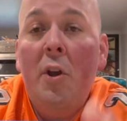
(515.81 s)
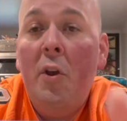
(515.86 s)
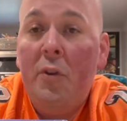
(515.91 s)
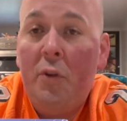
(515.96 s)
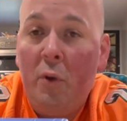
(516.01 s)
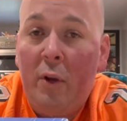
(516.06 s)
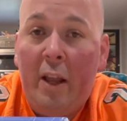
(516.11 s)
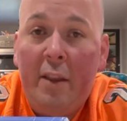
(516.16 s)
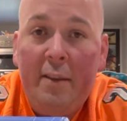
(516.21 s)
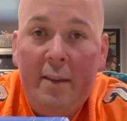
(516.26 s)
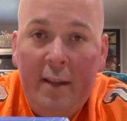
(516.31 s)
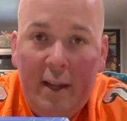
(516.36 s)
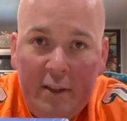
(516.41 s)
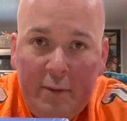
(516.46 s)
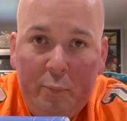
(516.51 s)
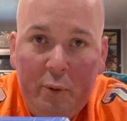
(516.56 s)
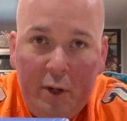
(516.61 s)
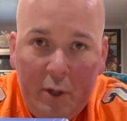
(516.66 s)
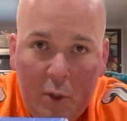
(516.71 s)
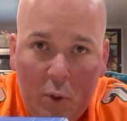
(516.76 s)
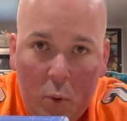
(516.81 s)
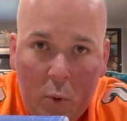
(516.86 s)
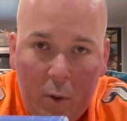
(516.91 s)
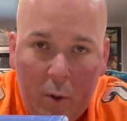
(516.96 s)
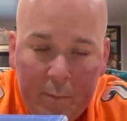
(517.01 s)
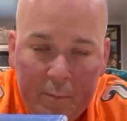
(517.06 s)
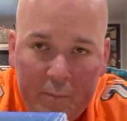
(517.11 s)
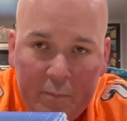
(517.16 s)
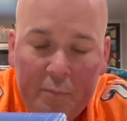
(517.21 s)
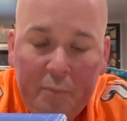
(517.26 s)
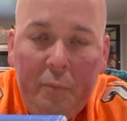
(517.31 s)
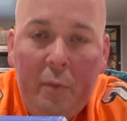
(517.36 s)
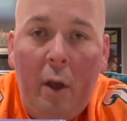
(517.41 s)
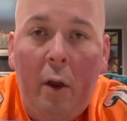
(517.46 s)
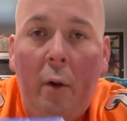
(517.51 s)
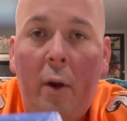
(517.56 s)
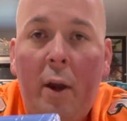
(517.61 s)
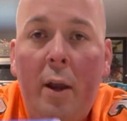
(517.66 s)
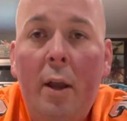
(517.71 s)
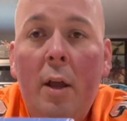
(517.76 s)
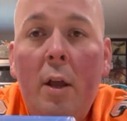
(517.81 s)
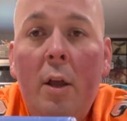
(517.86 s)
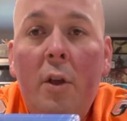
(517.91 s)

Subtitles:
So that's pretty cool. All right.